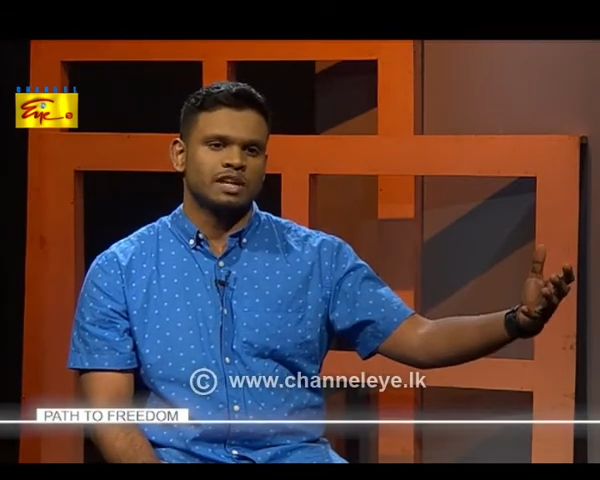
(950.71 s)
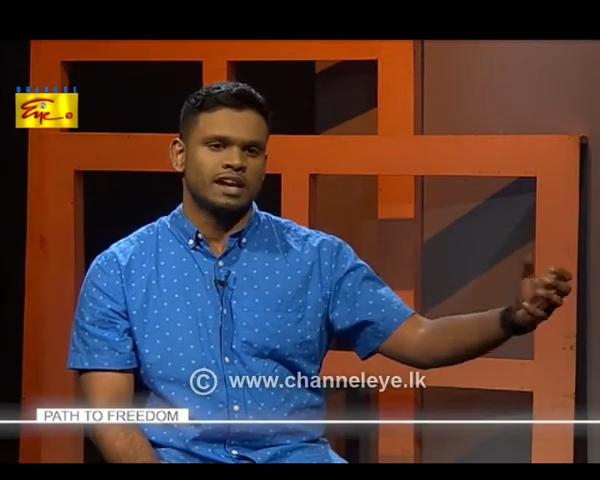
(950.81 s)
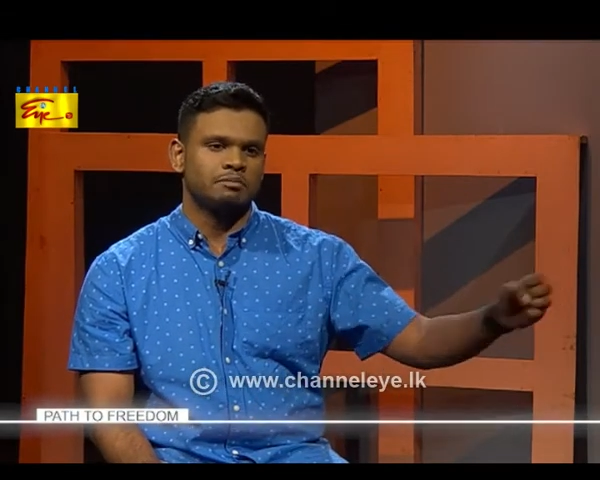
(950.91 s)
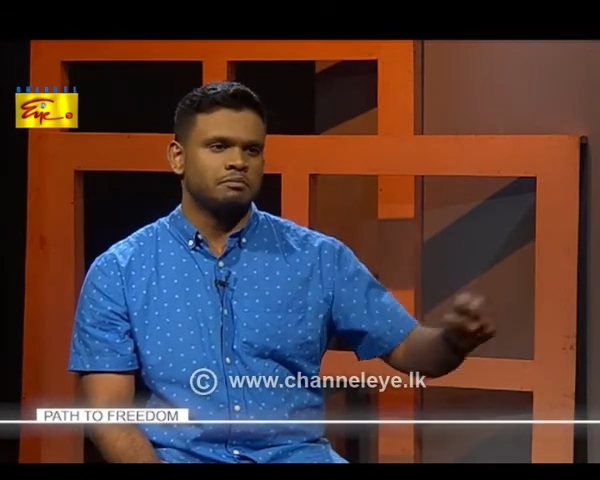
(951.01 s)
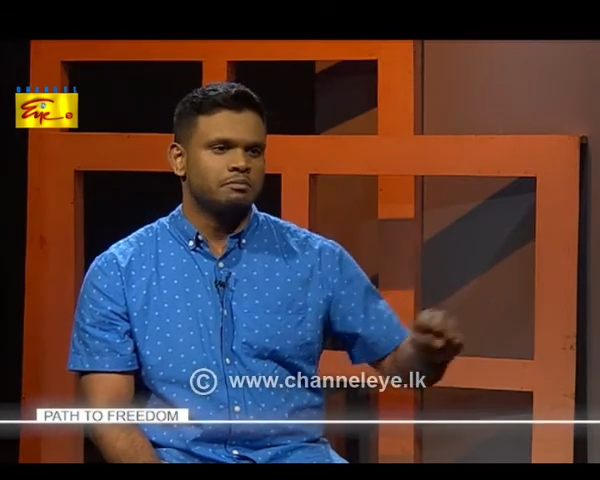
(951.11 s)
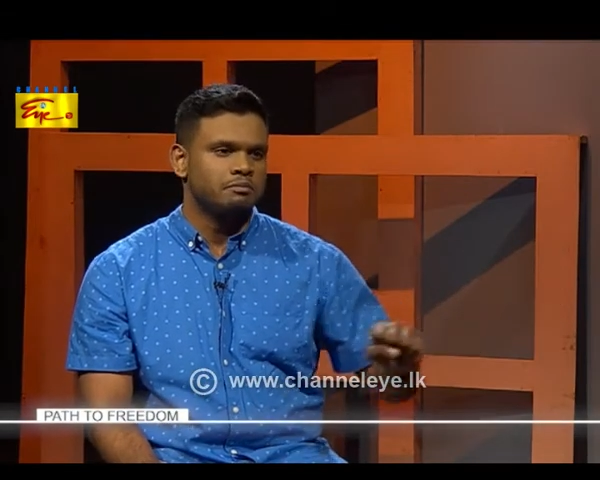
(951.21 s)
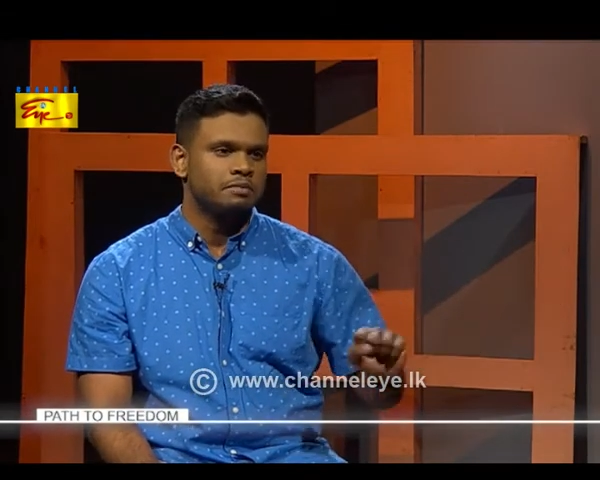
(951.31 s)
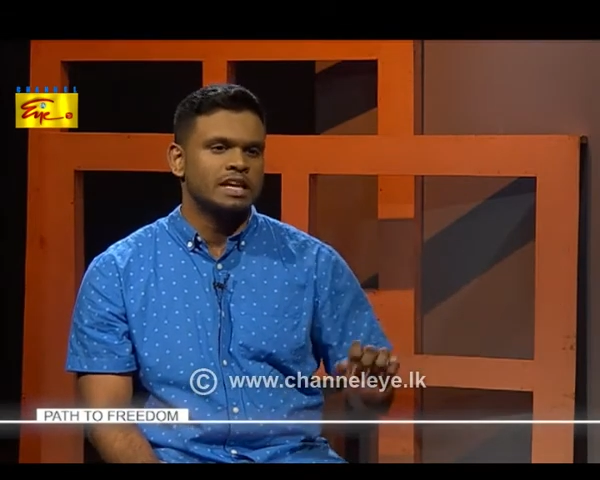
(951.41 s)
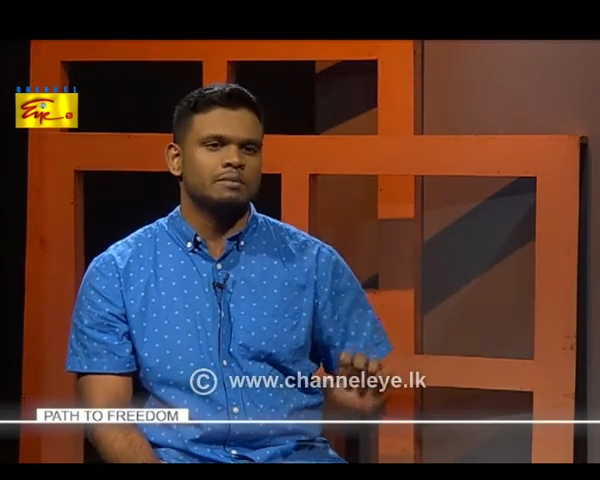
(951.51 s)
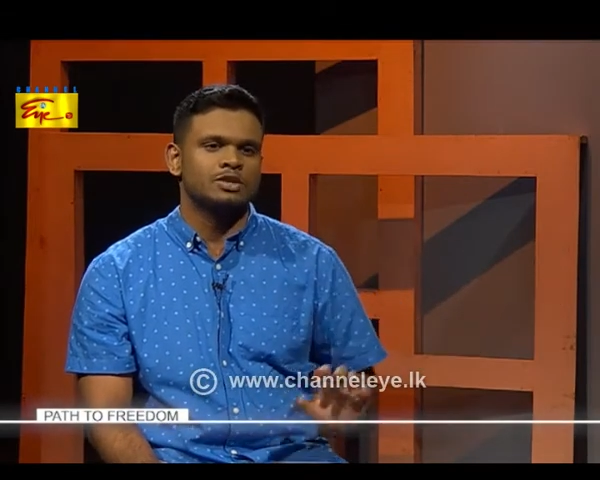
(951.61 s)
and
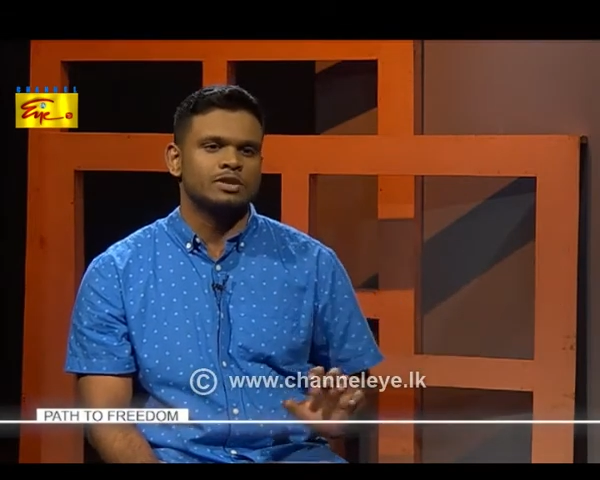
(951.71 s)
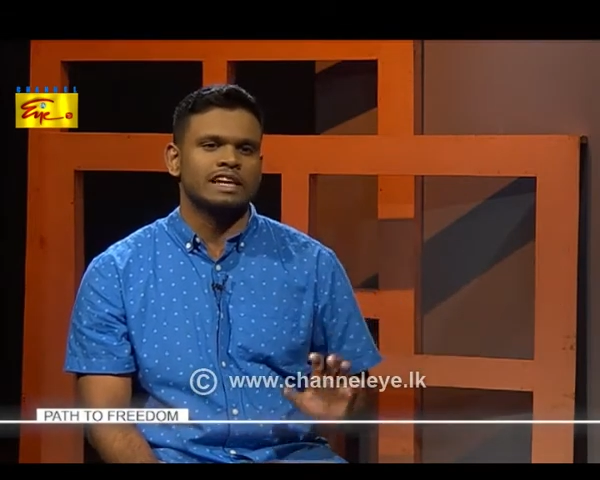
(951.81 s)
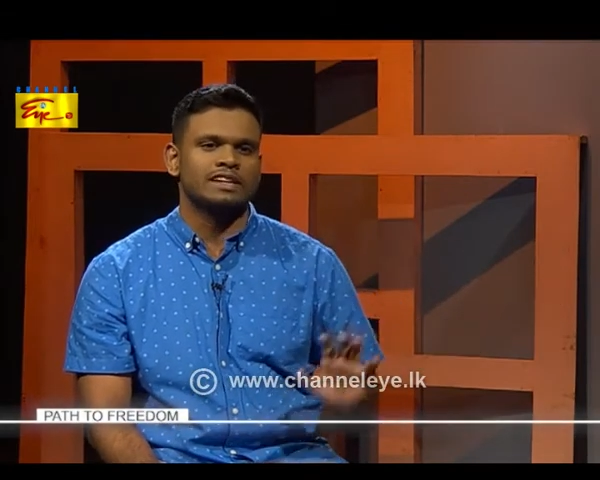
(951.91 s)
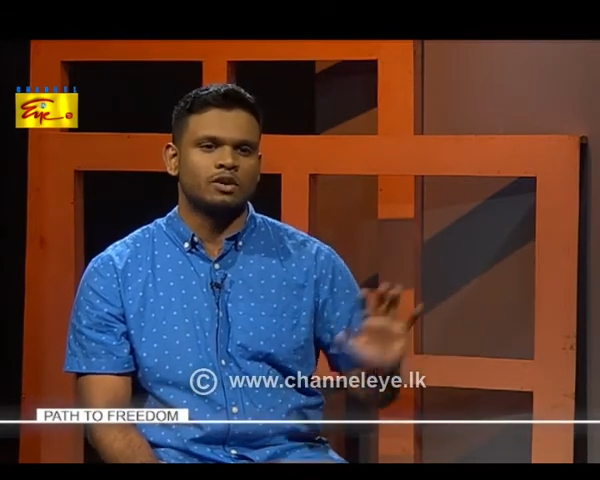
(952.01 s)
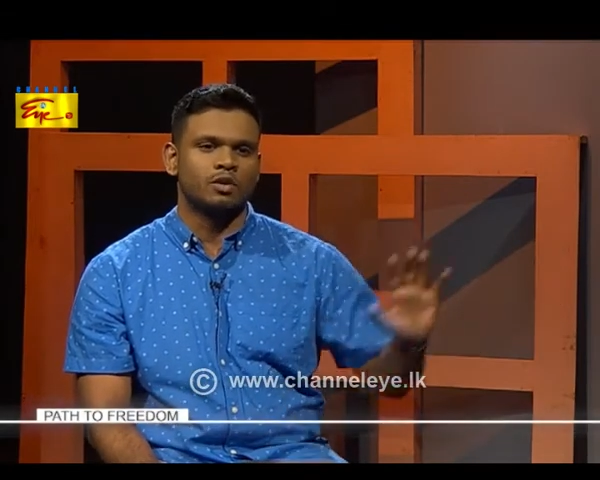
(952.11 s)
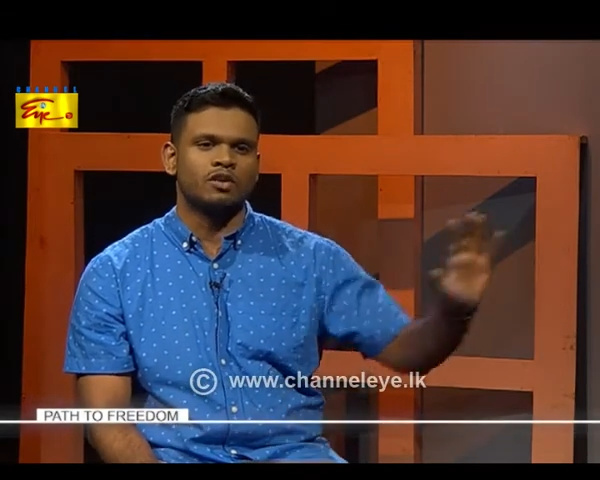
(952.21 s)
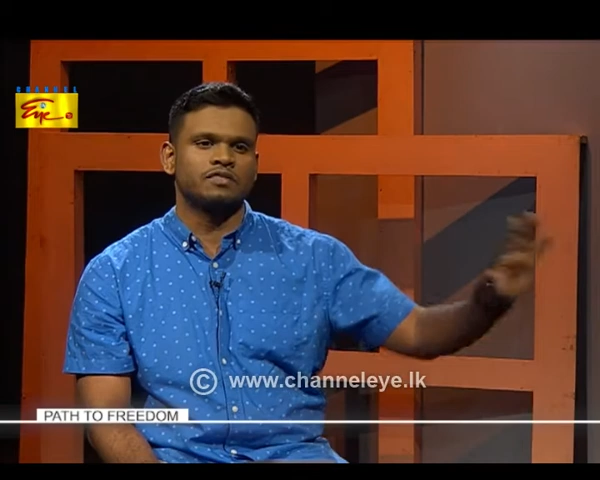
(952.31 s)
be able to let go of